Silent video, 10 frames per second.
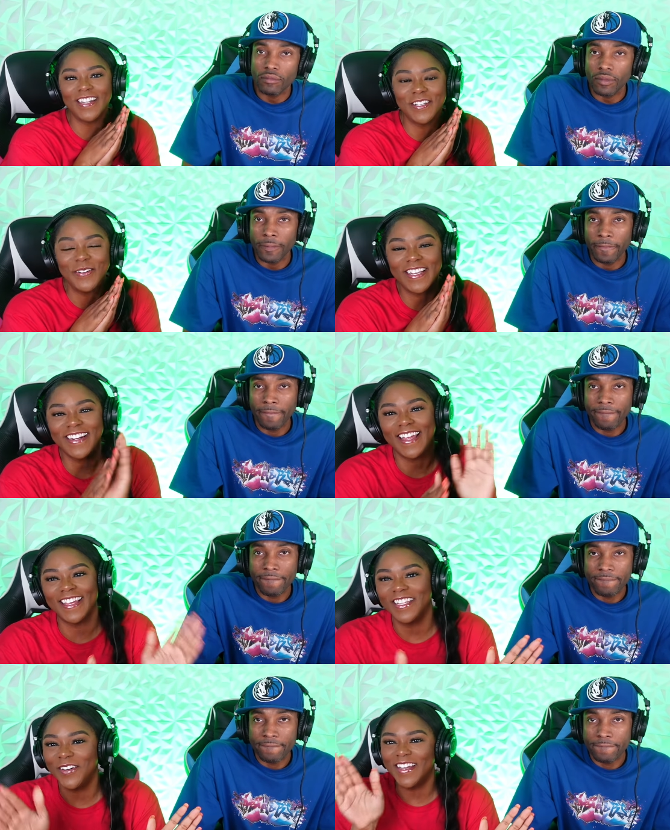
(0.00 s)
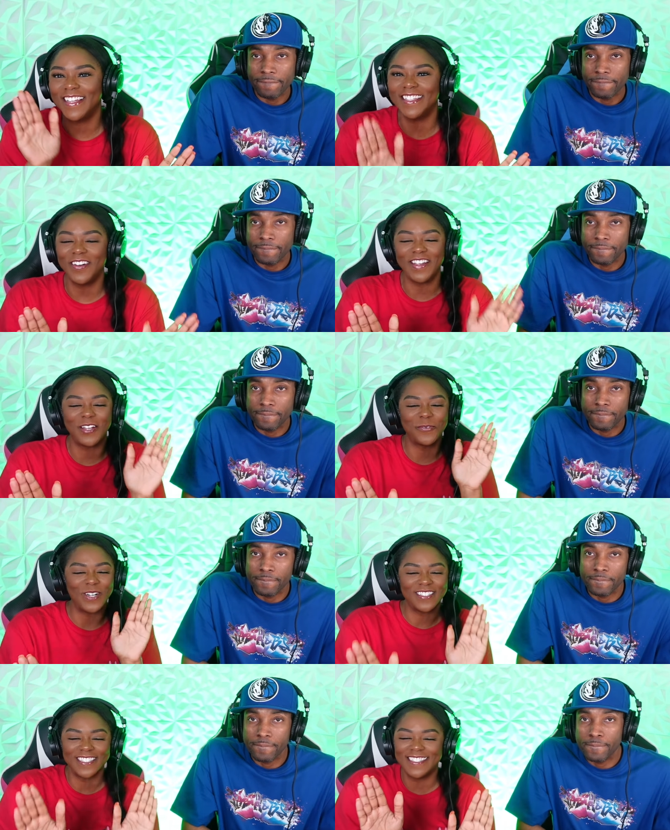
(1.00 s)
Speaker 1: new here, hello, hello, and
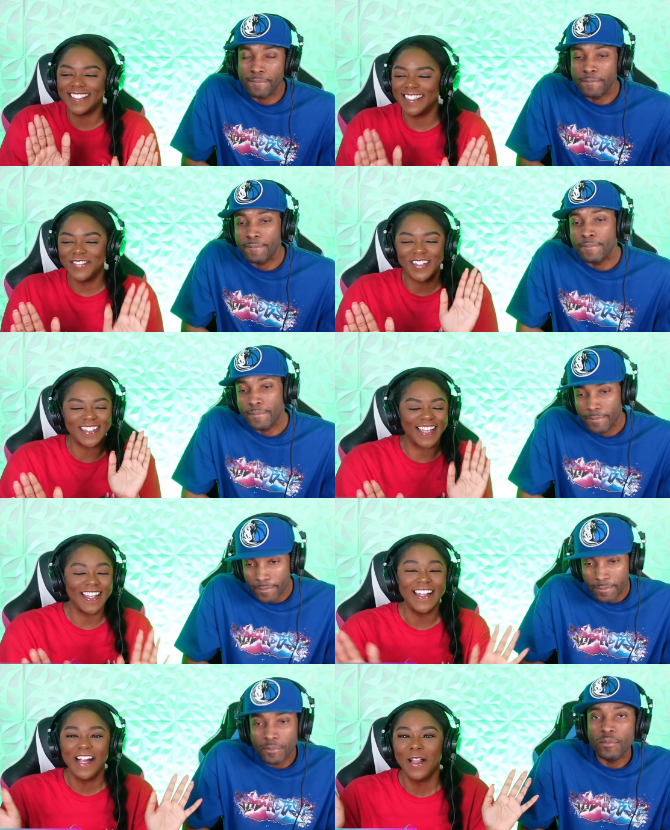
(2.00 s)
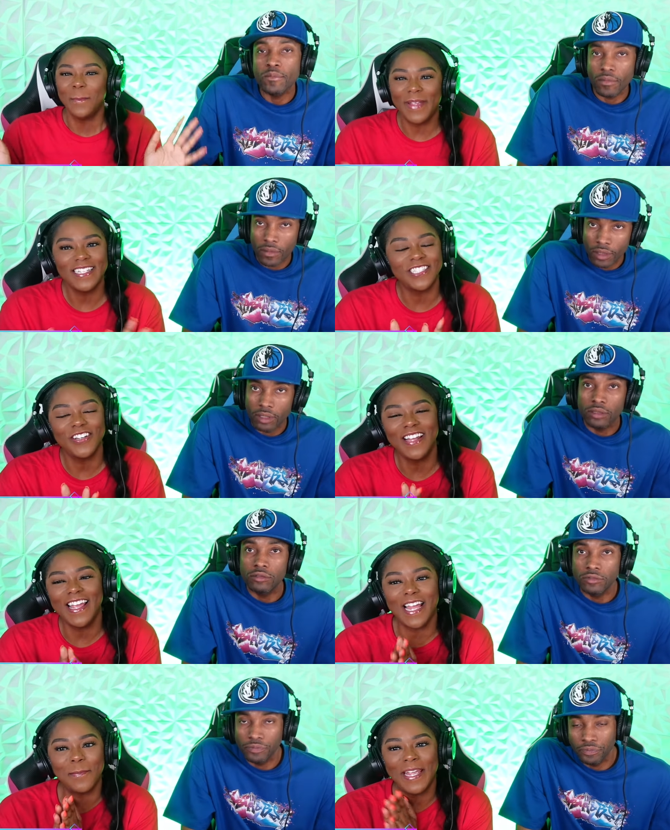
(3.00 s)
welcome, okay? Be sure you like,
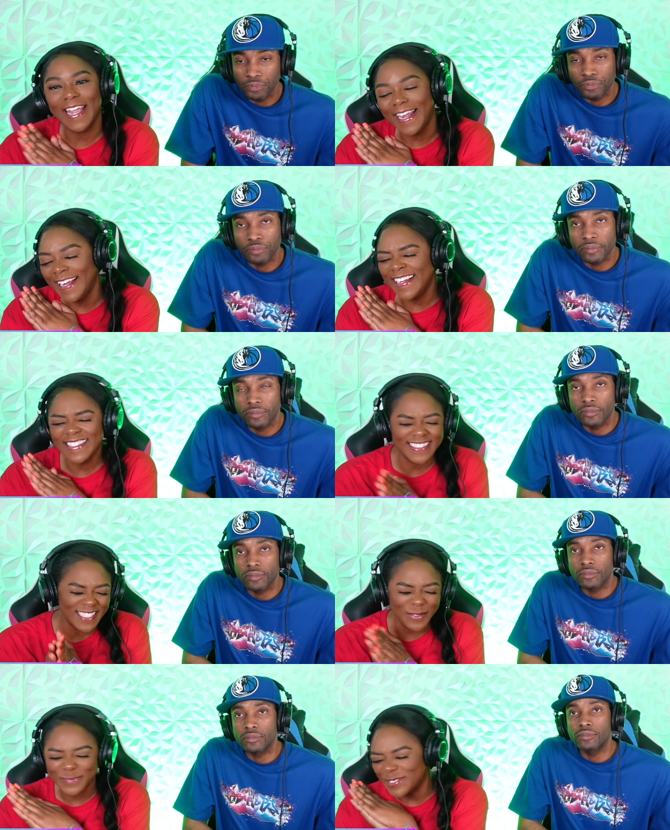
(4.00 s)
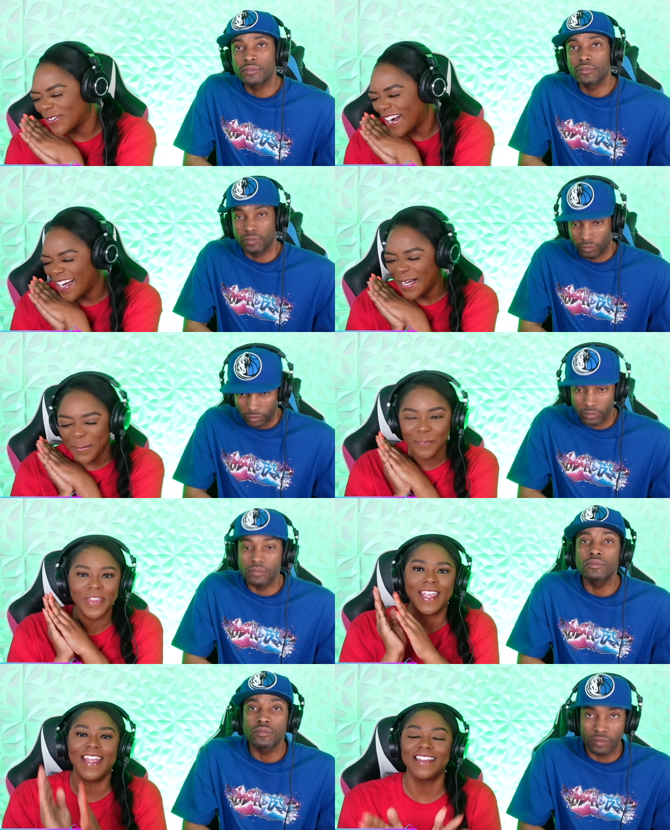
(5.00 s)
comment, and subscribe.
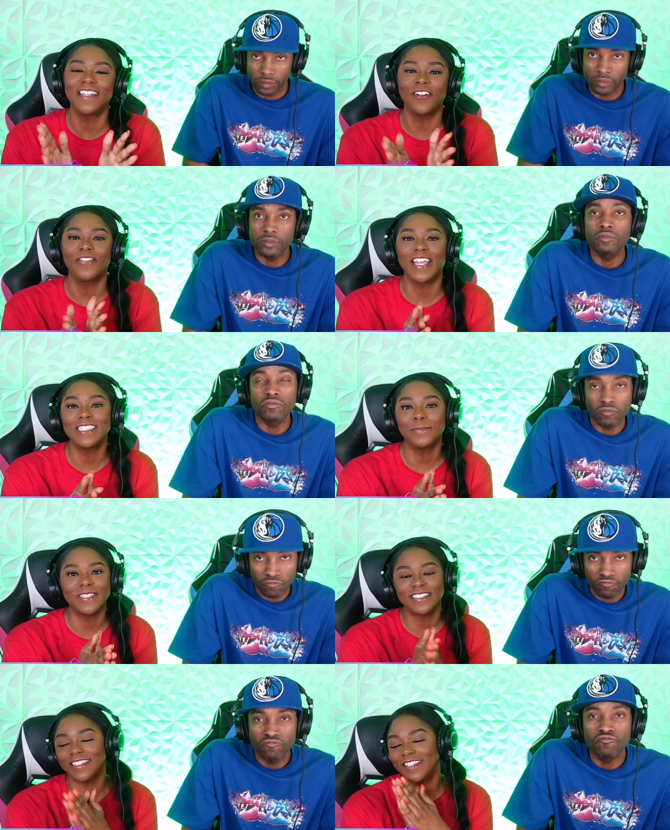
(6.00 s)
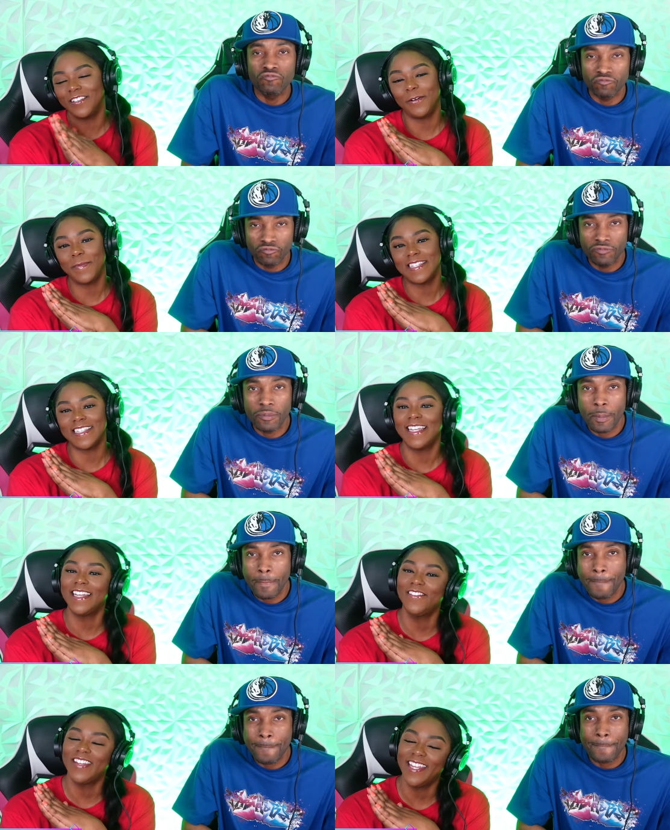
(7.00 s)
Hit the notification bell so you don't miss any
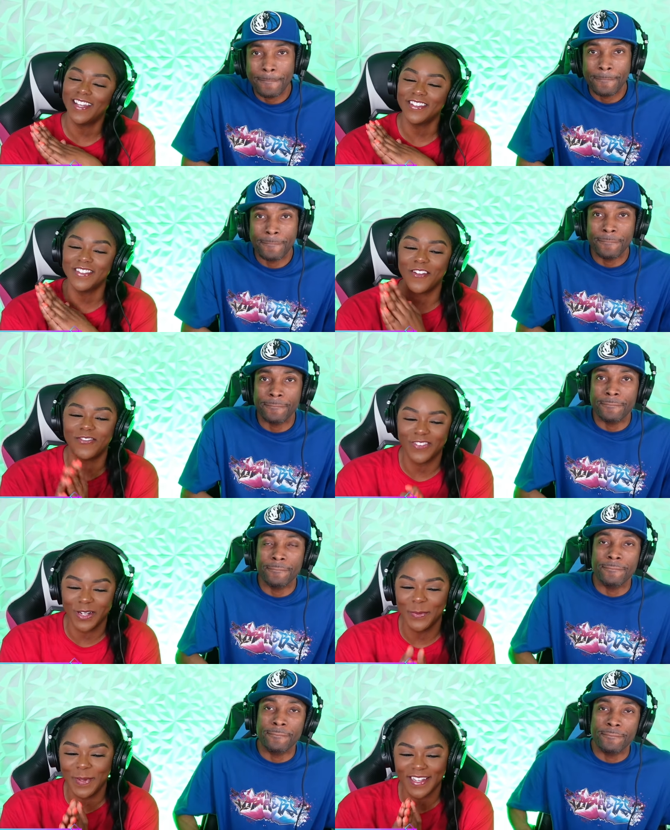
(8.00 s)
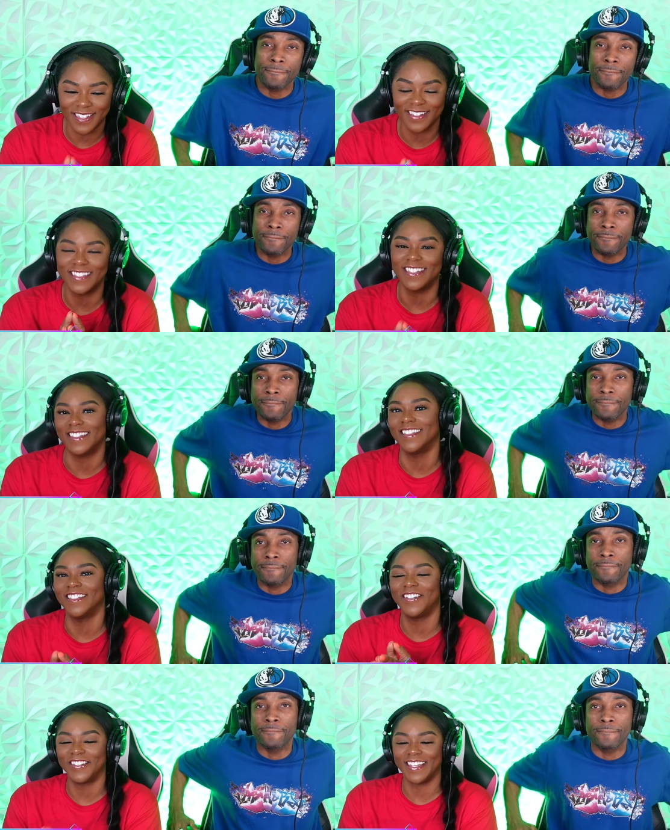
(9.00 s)
videos from your girl,
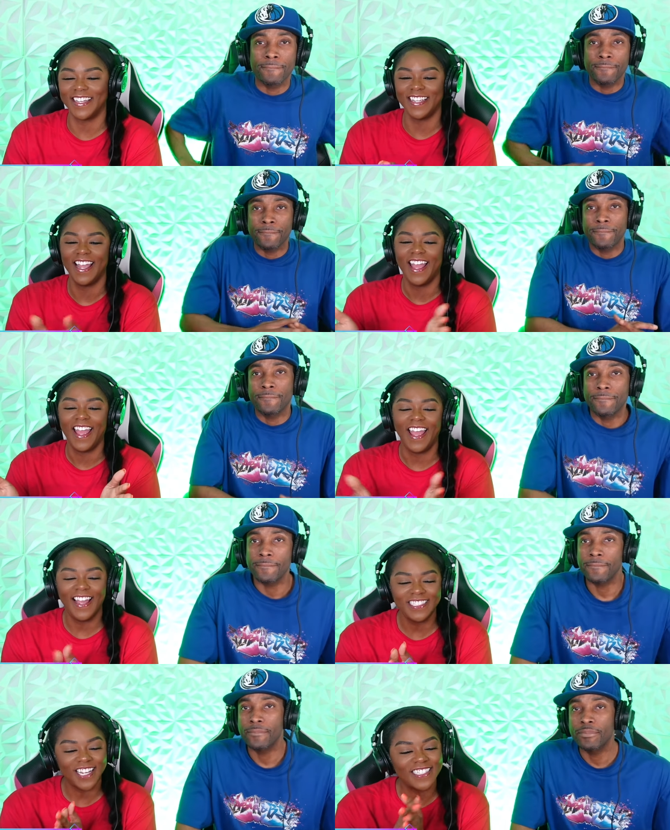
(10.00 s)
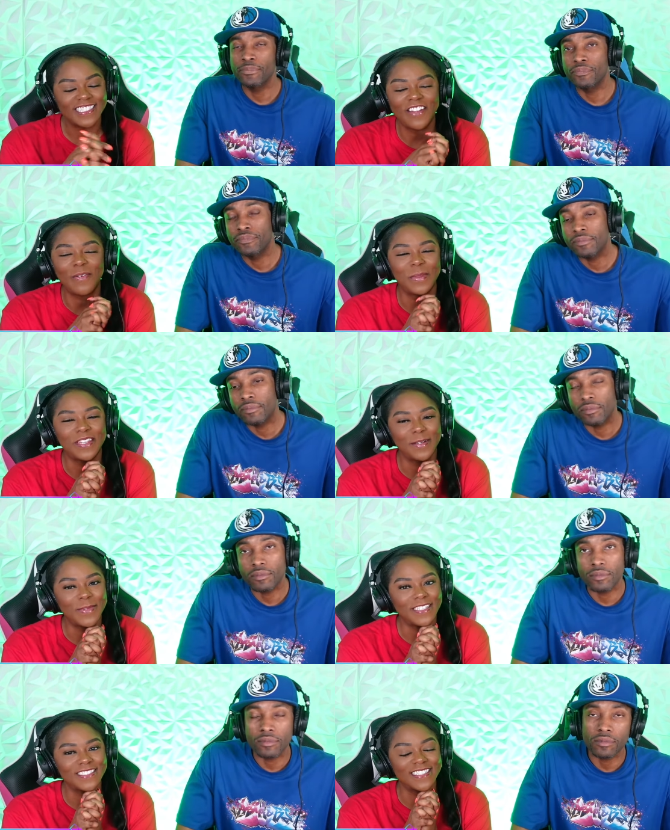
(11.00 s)
okay? As y'all can see from the
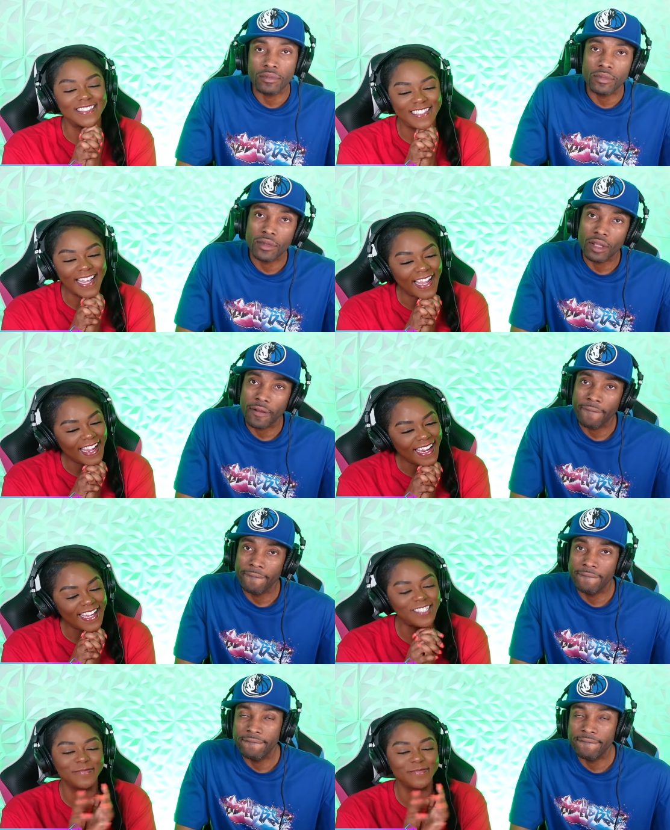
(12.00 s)
thumbnail today,